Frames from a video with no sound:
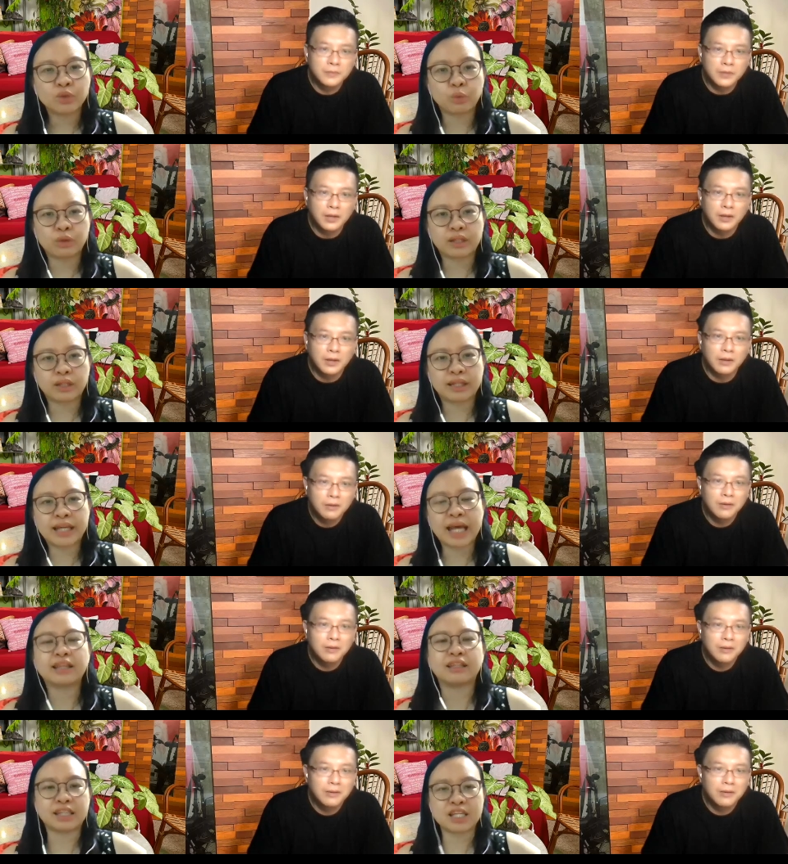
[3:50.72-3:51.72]
Speaker 1: to get yeah.
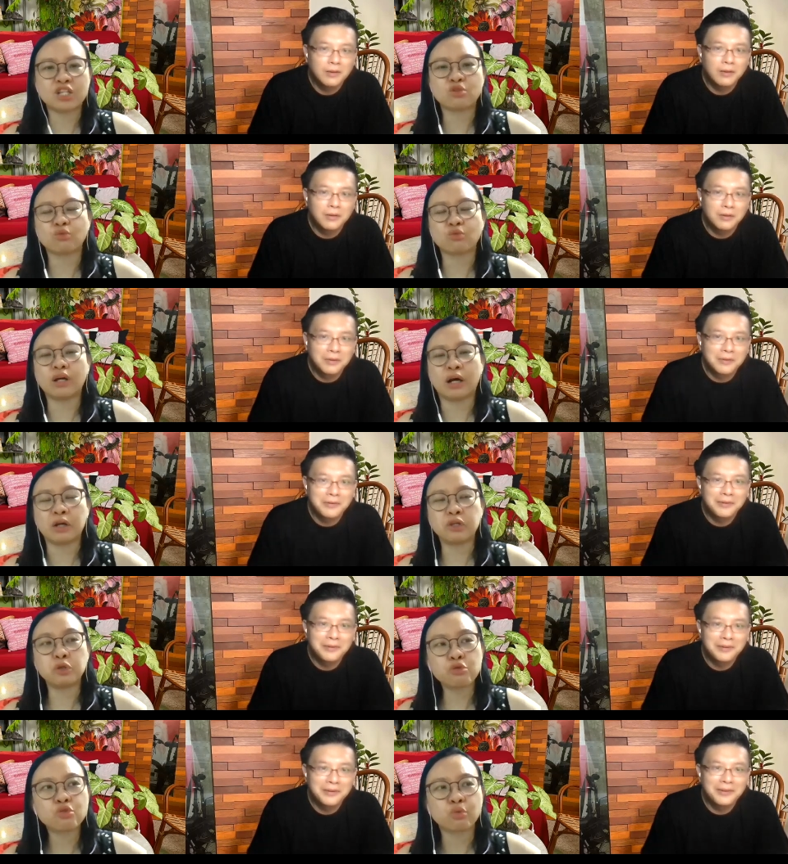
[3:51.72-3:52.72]
the kids uh,
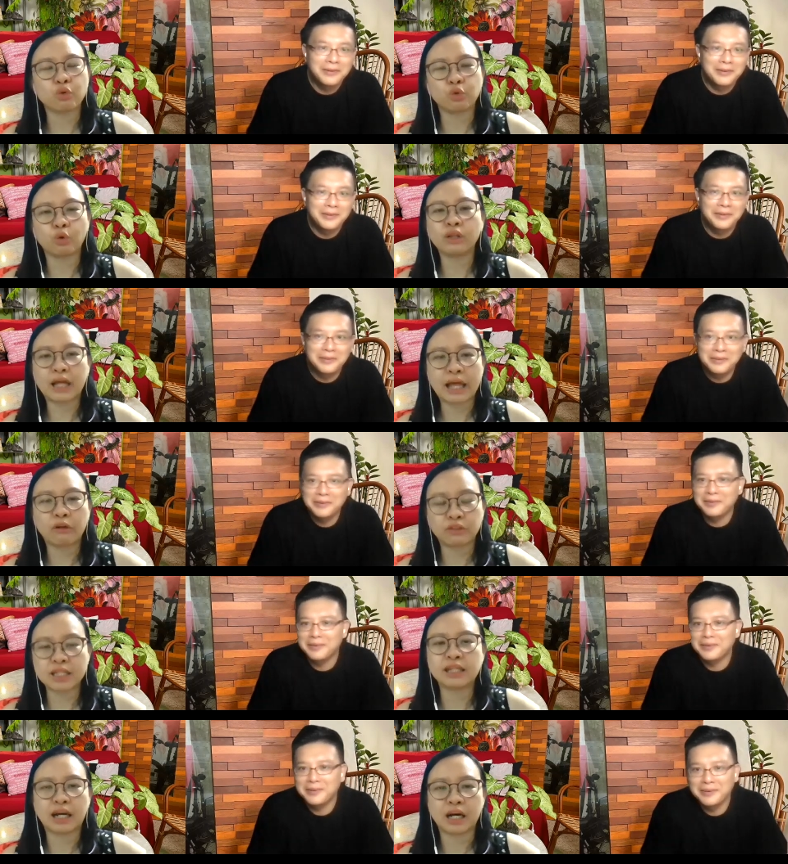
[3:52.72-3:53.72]
used to you know
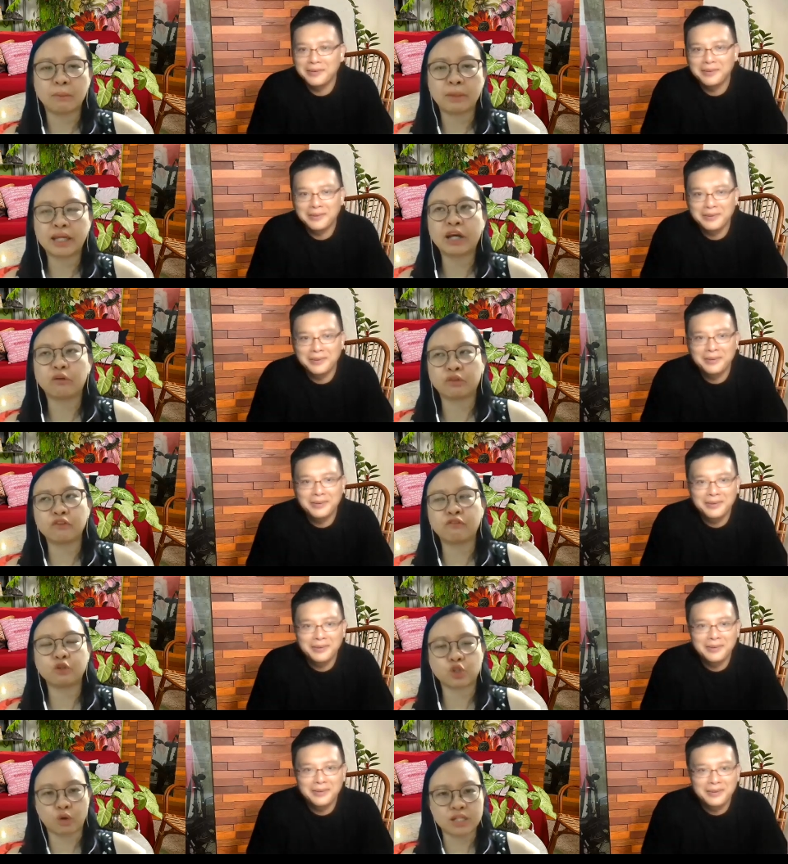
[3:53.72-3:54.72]
healthy uh, making healthy
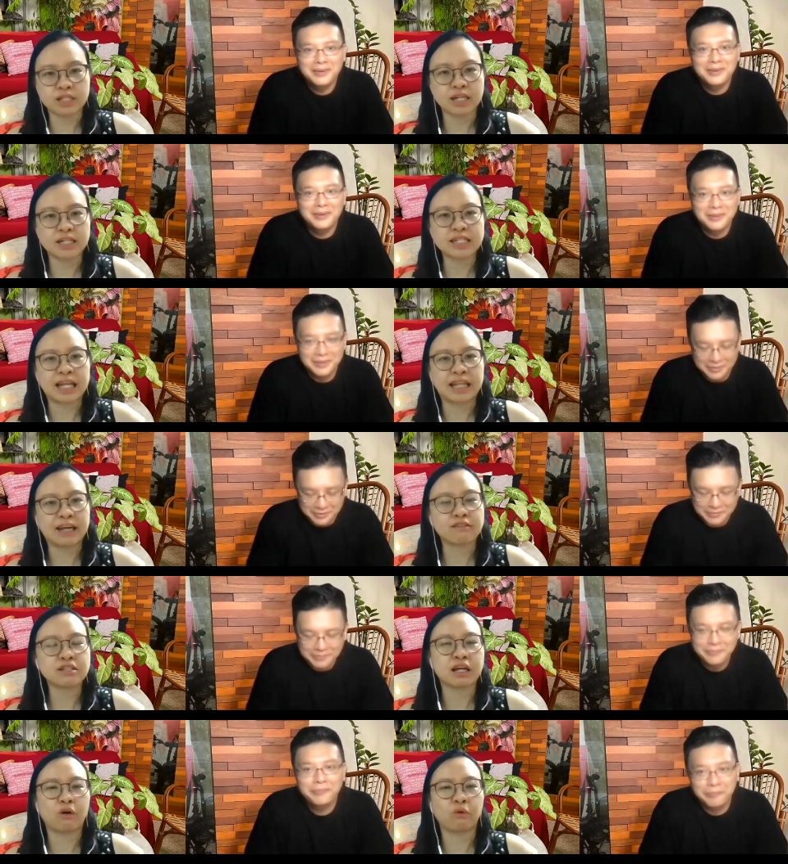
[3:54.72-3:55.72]
food choices and
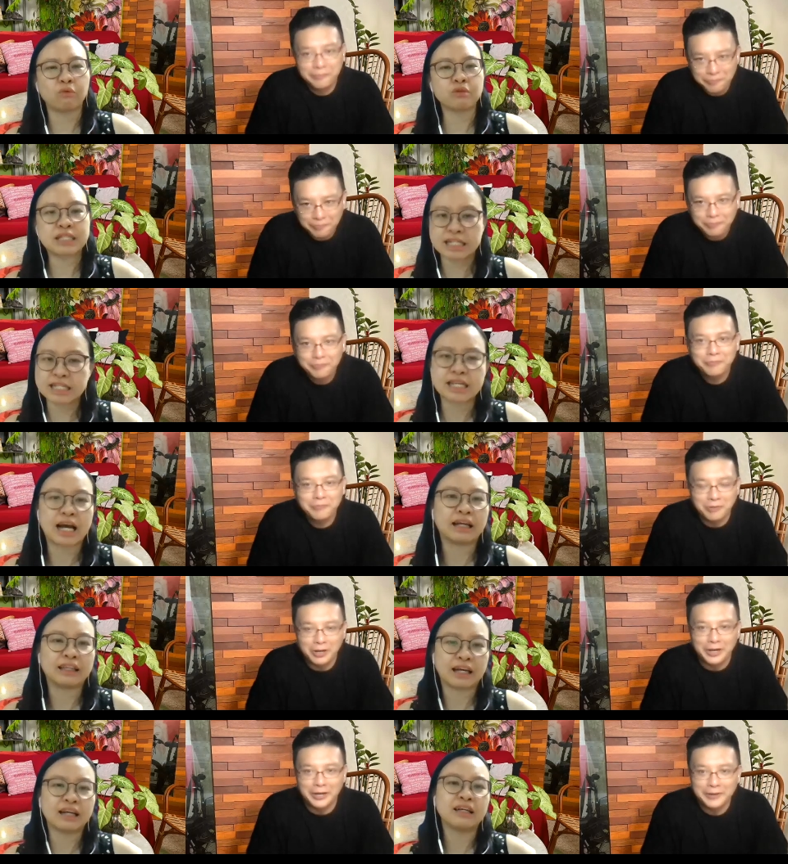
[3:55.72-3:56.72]
lifestyle since young
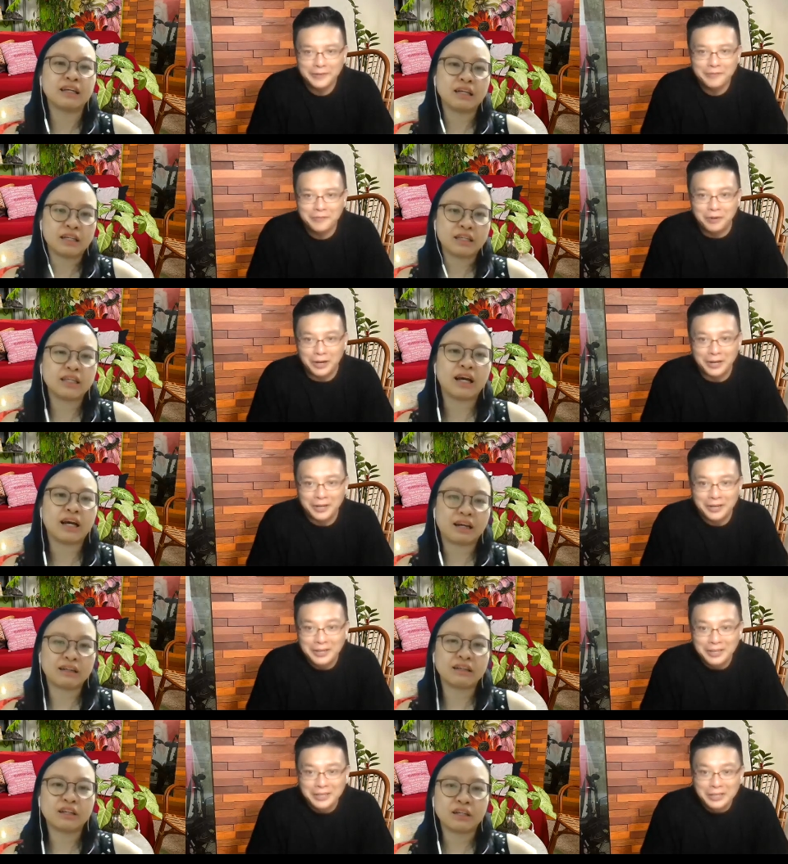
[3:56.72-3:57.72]
lah.
Speaker 2: Right. Yeah.
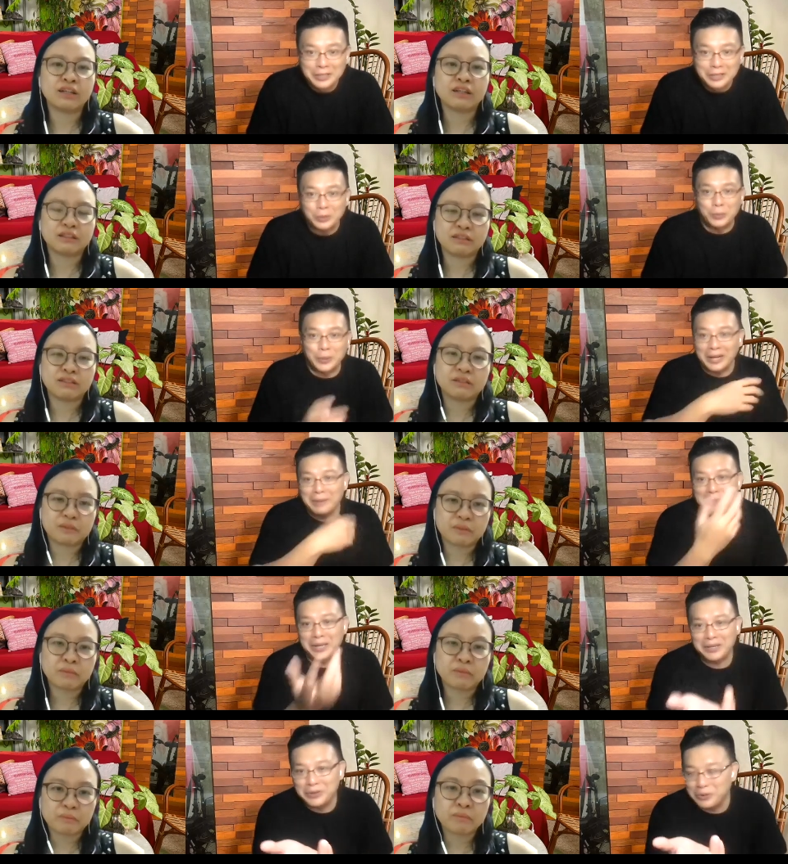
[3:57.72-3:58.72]
Right. So
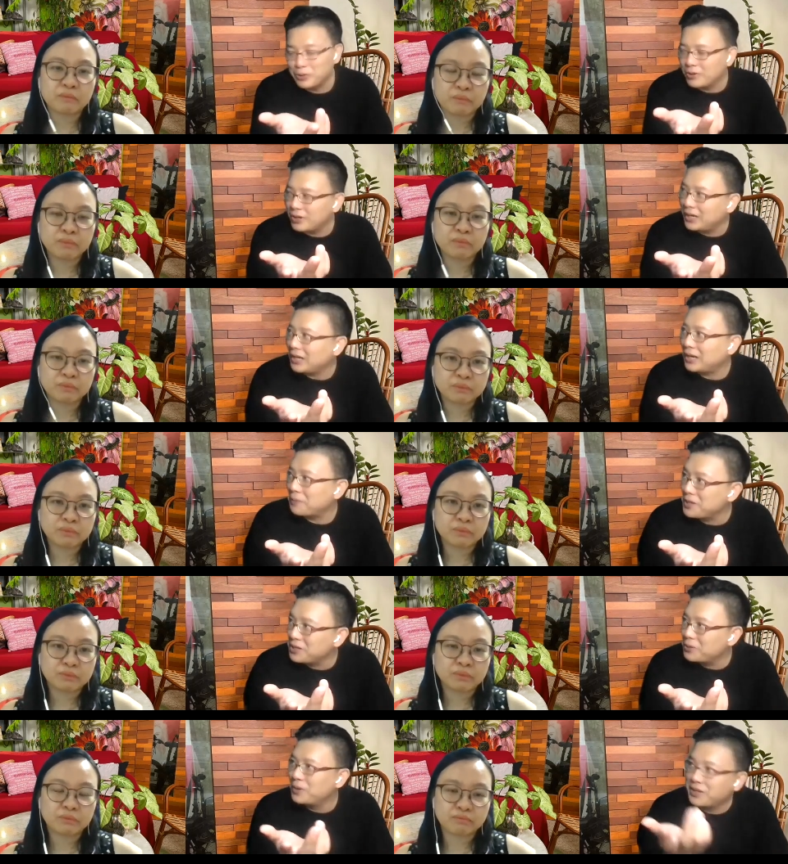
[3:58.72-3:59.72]
when I met you,
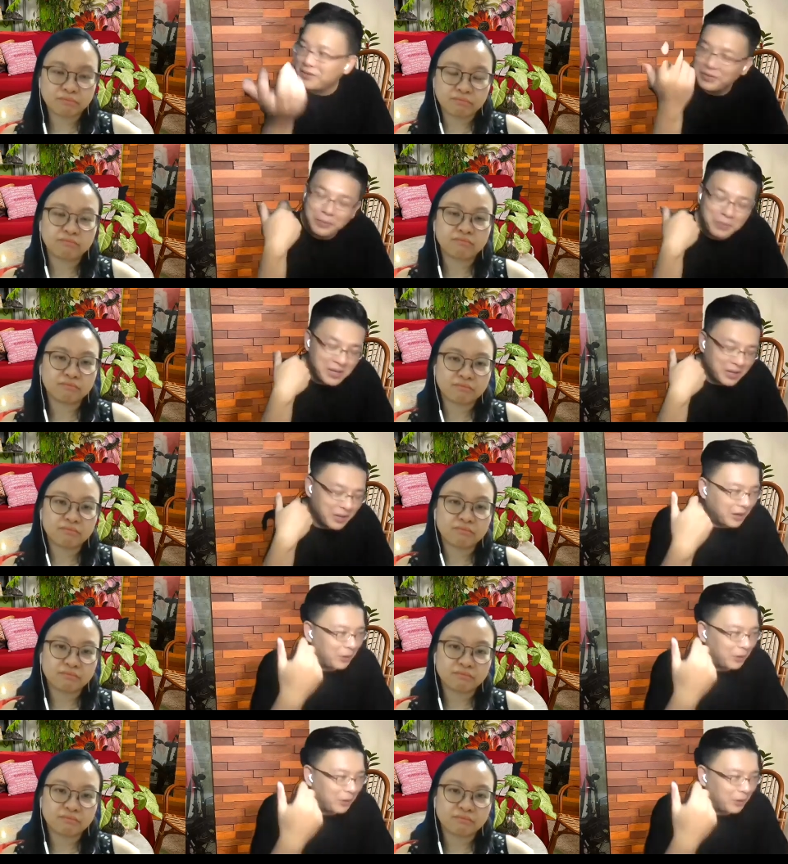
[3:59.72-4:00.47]
right, I mean you mm. were giving